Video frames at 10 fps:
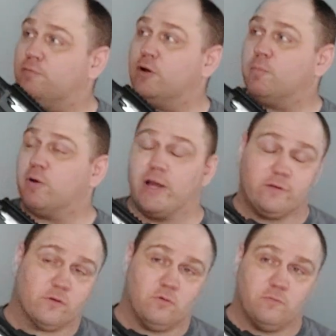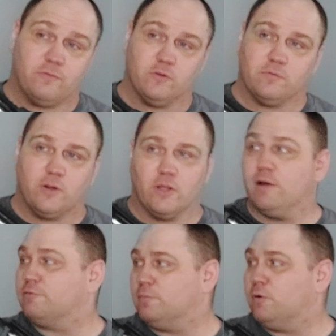very practical, feels very
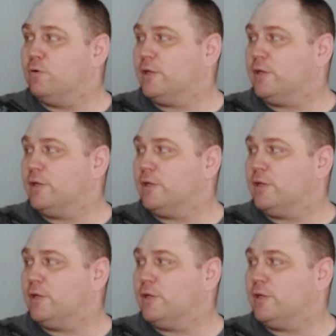comfortable.